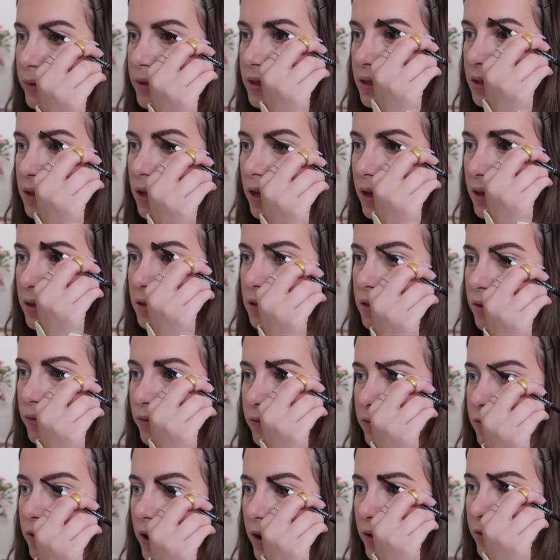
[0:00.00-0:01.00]
would say it's a
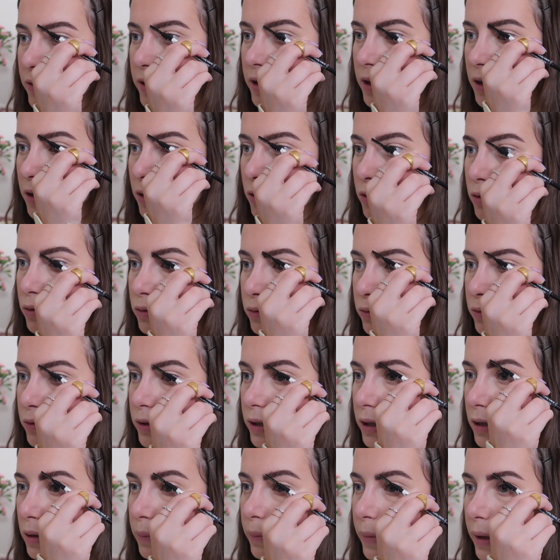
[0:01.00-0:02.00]
very
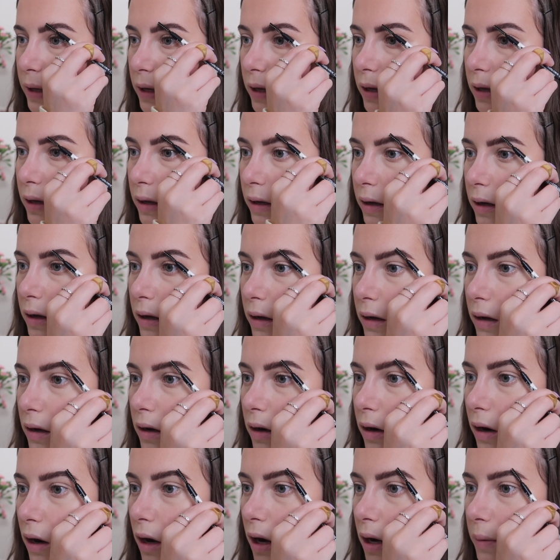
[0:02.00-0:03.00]
creamy
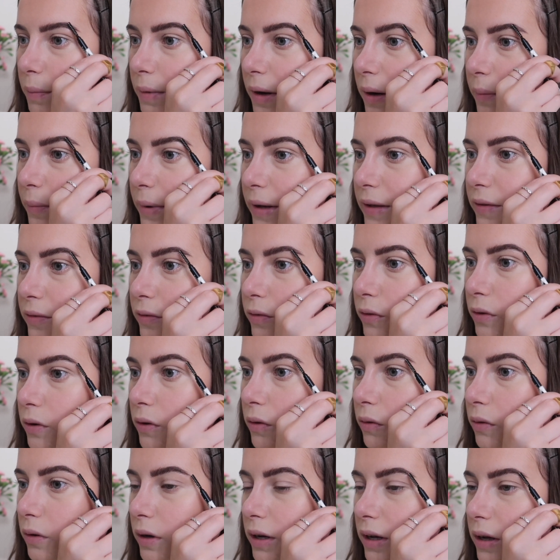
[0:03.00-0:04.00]
eyebrow
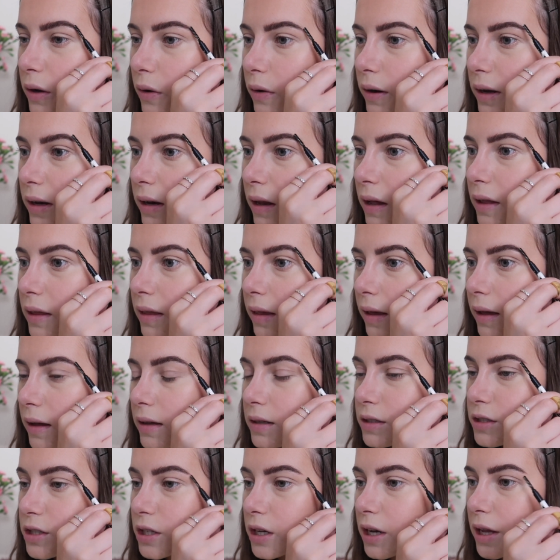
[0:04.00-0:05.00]
pencil. I quite like it
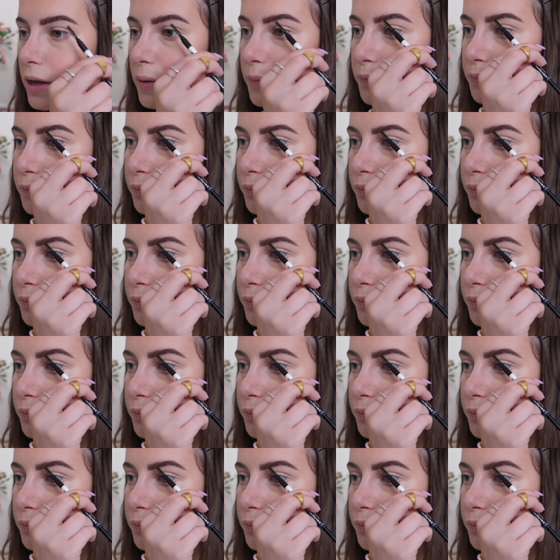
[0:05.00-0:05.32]
actually.